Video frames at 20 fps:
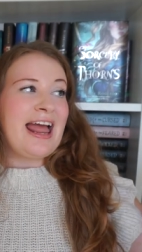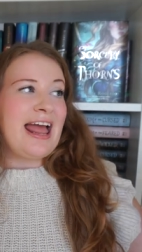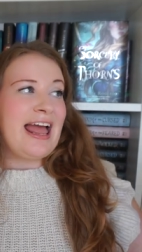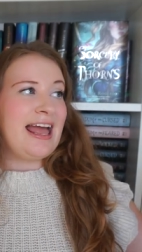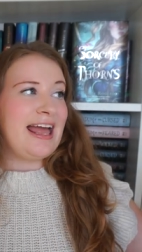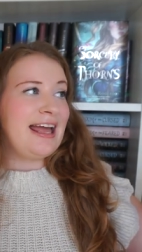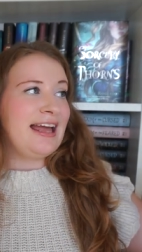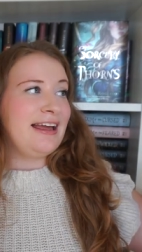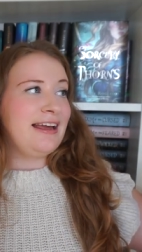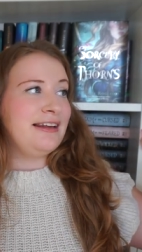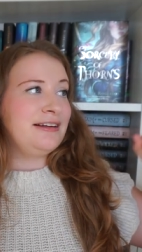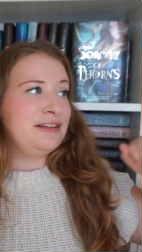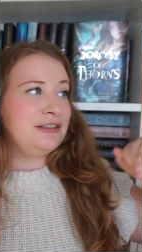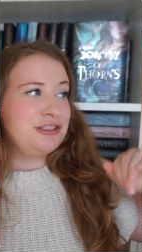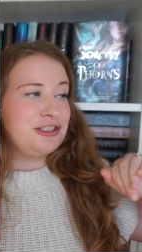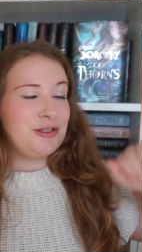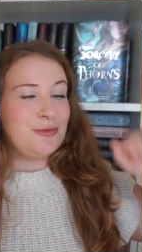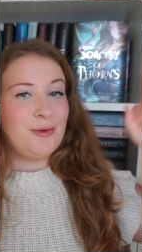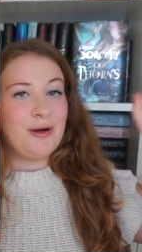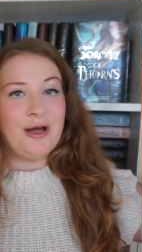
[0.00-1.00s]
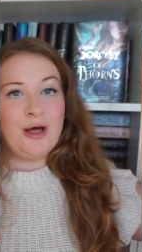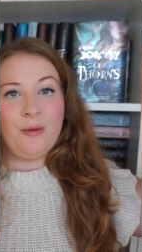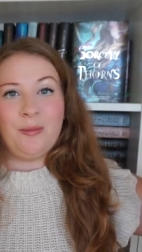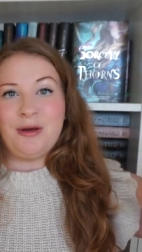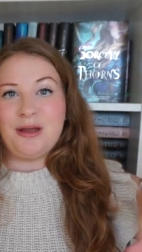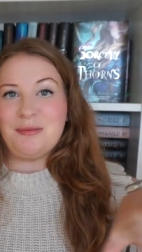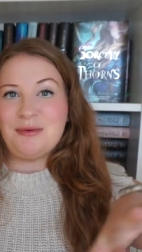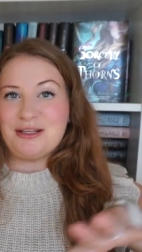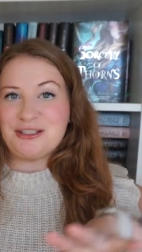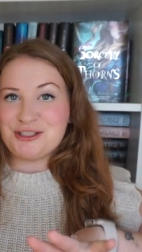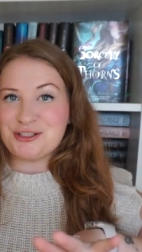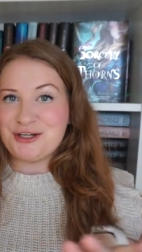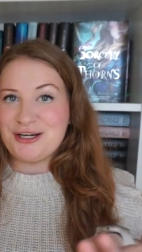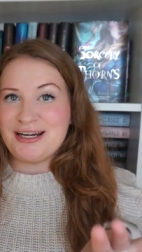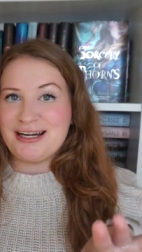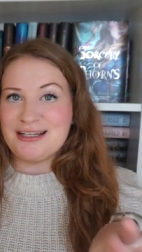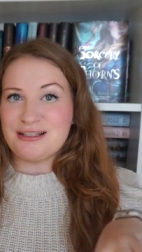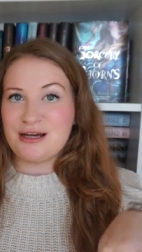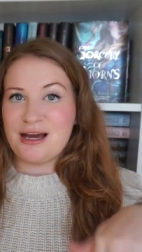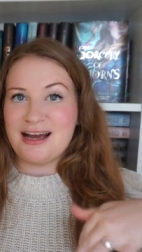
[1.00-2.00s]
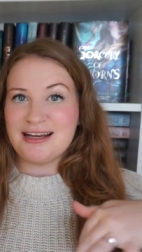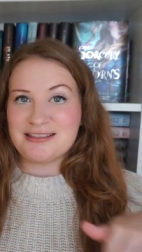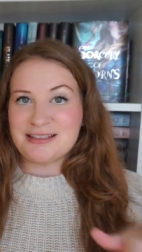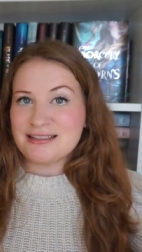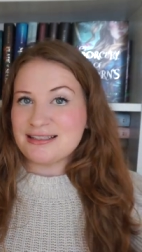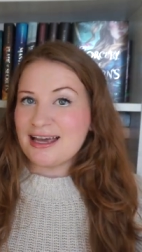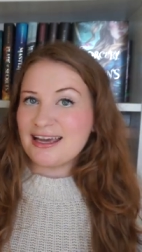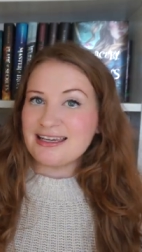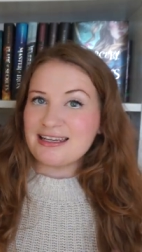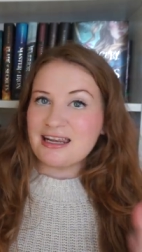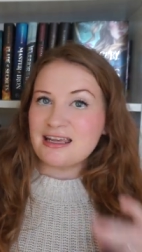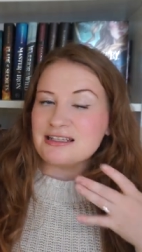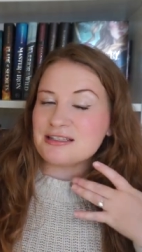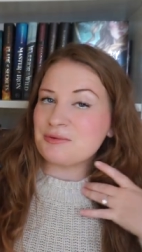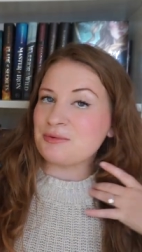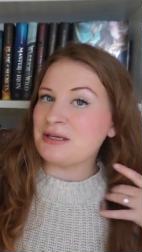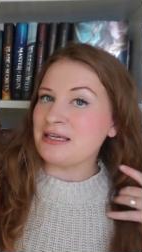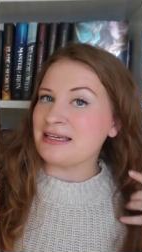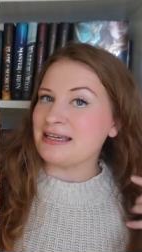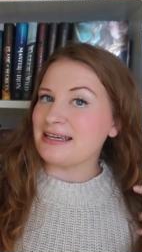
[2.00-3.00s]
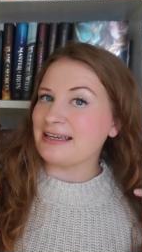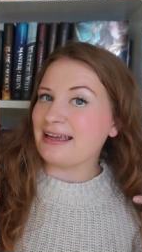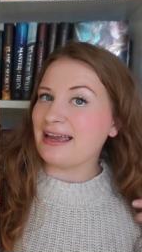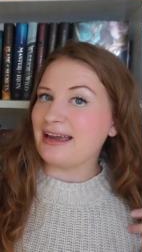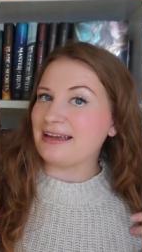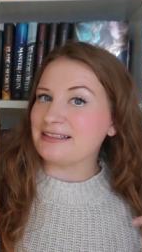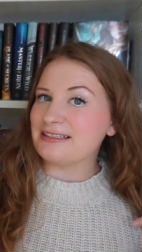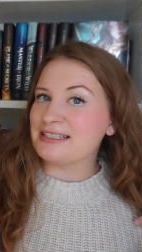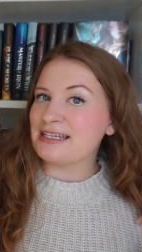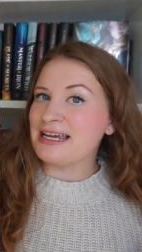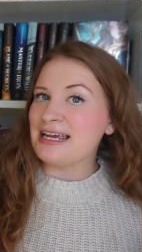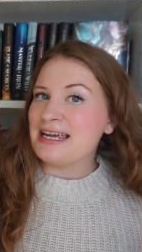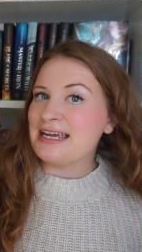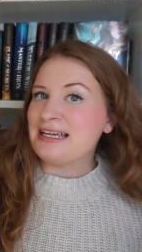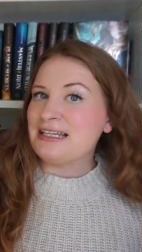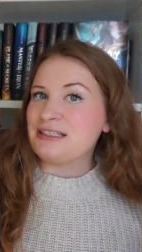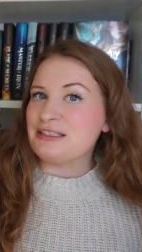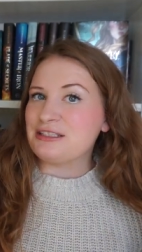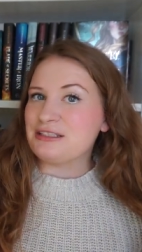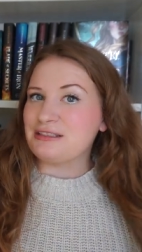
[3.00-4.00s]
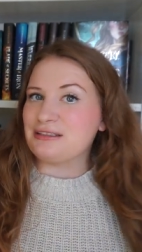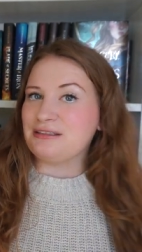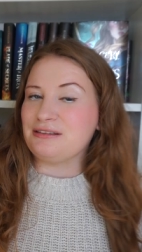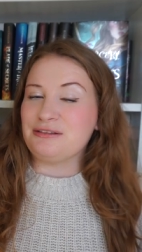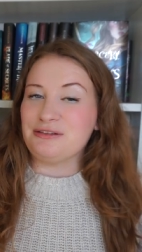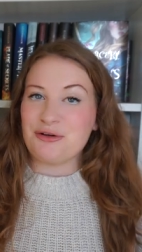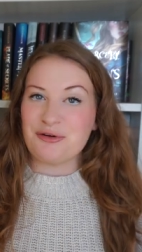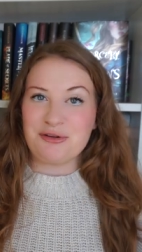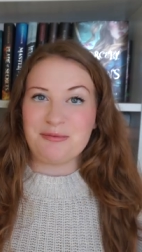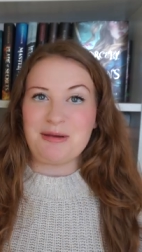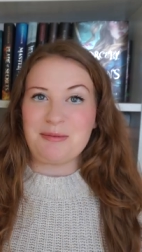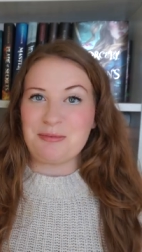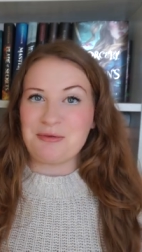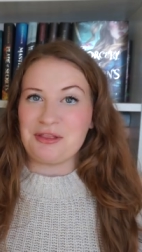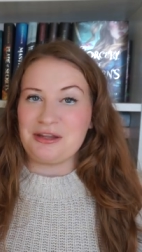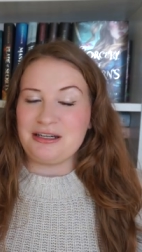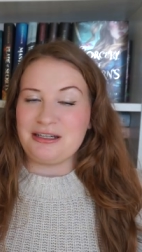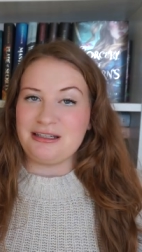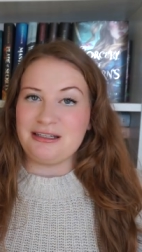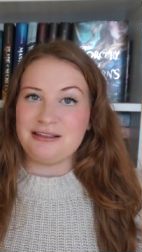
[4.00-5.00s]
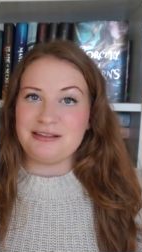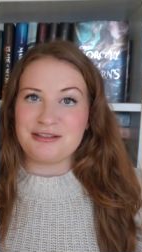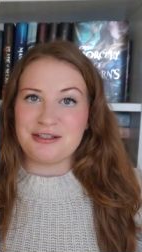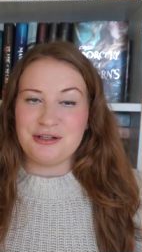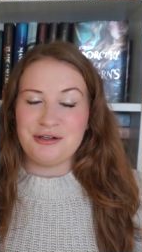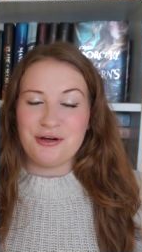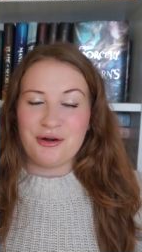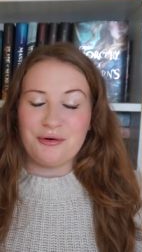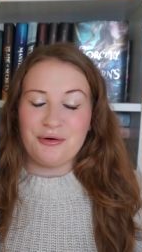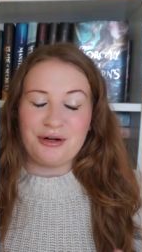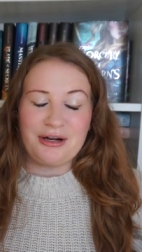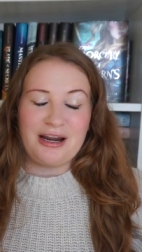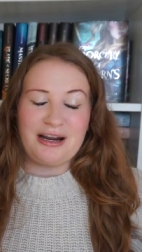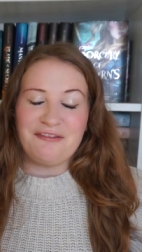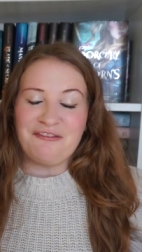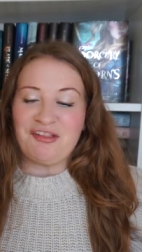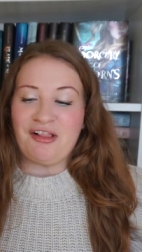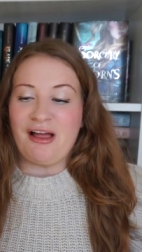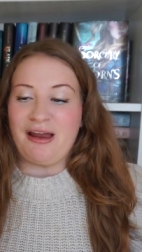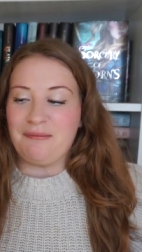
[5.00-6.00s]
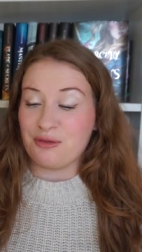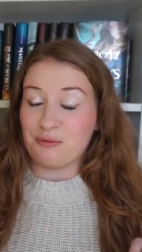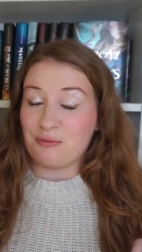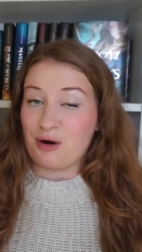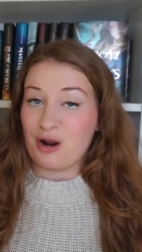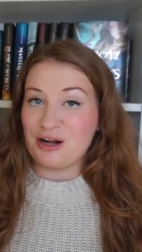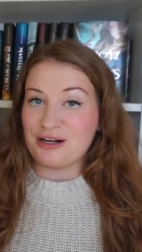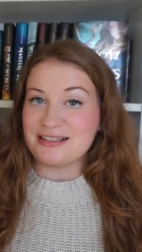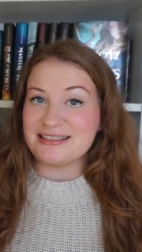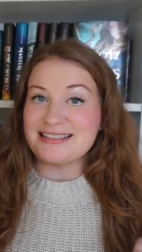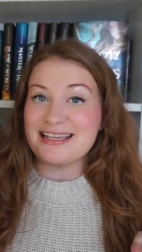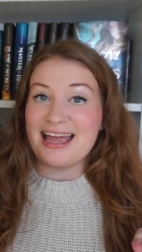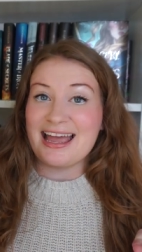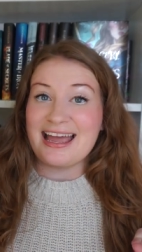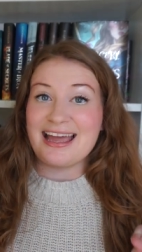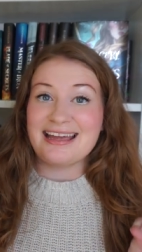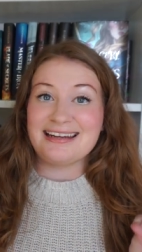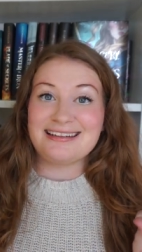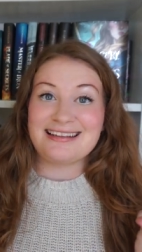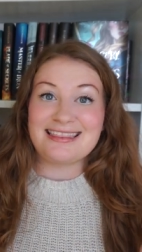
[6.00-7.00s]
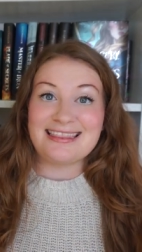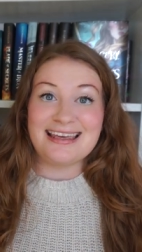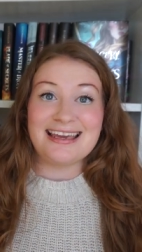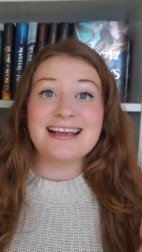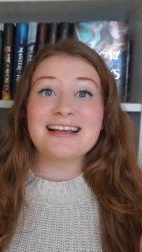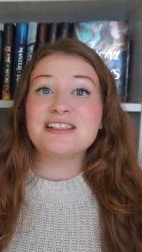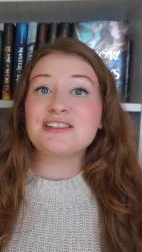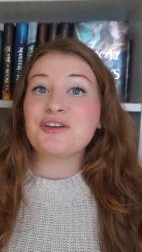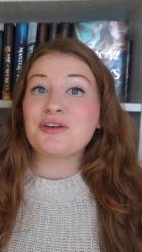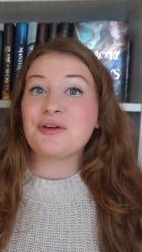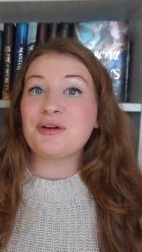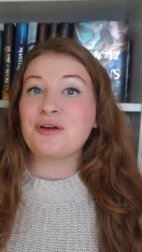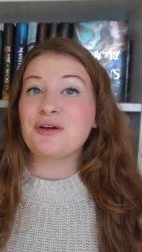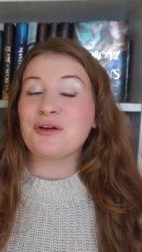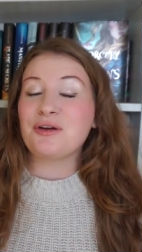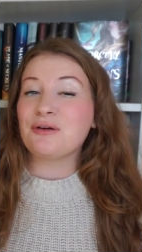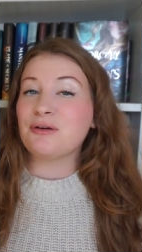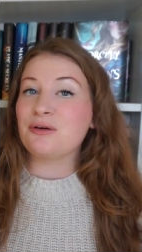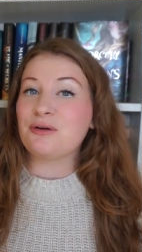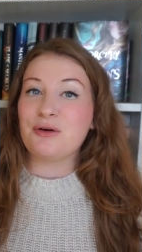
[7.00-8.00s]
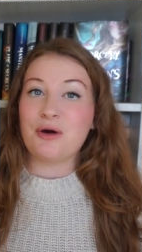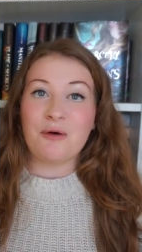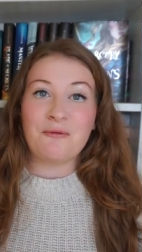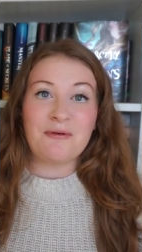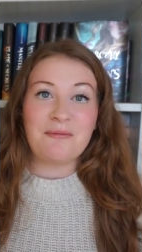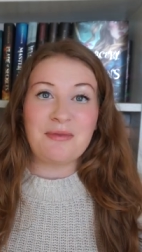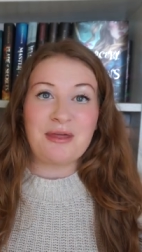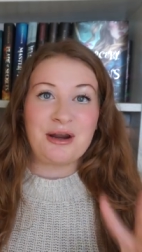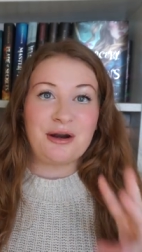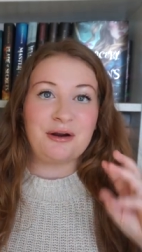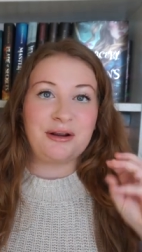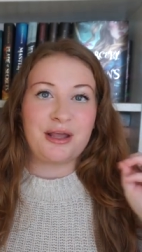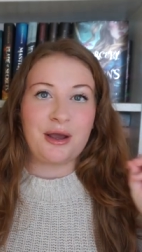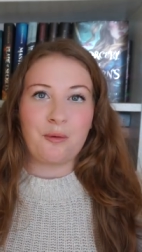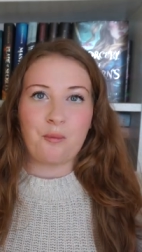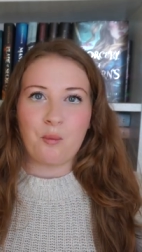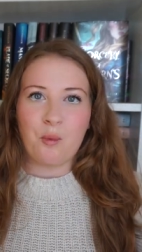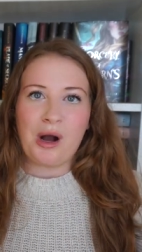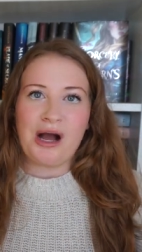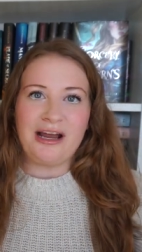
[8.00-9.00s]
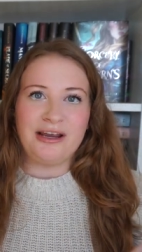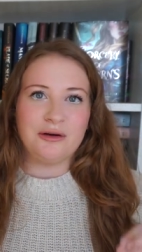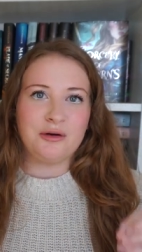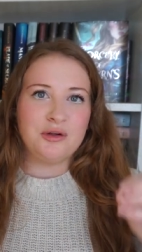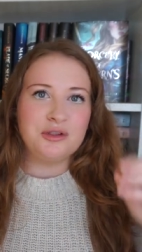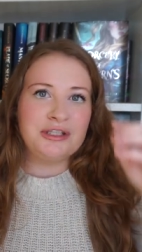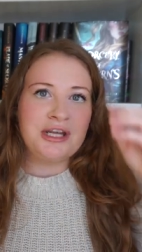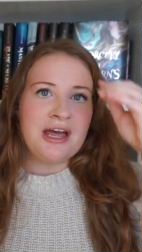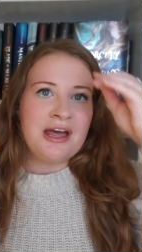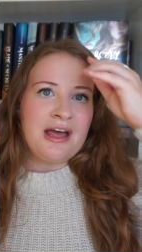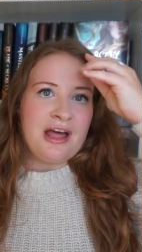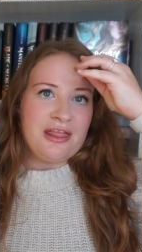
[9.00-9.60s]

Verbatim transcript: and she will help him integrate into high society so he can get to know the people that he needs to know to kind of climb the rungs, and things go from there and get wild.